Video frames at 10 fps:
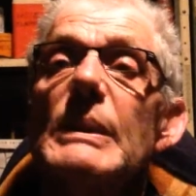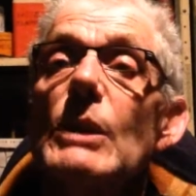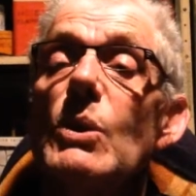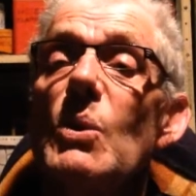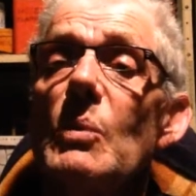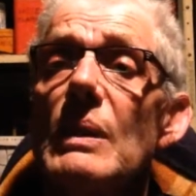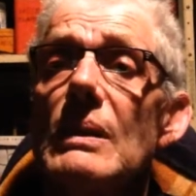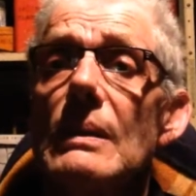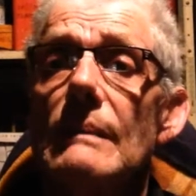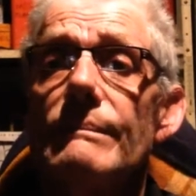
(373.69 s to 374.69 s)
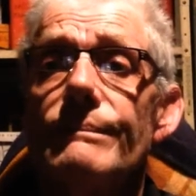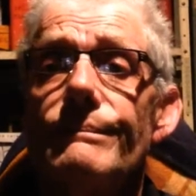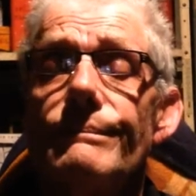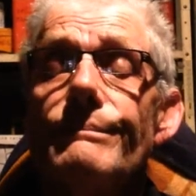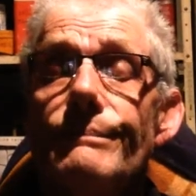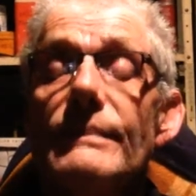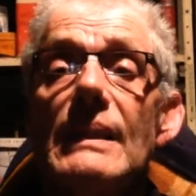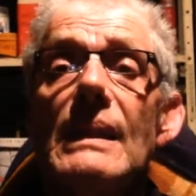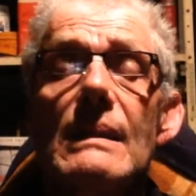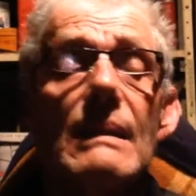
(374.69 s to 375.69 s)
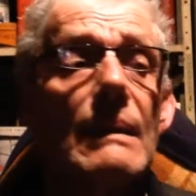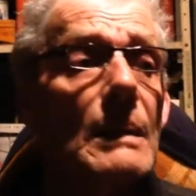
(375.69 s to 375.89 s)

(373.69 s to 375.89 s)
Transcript: It's a chorus. It is.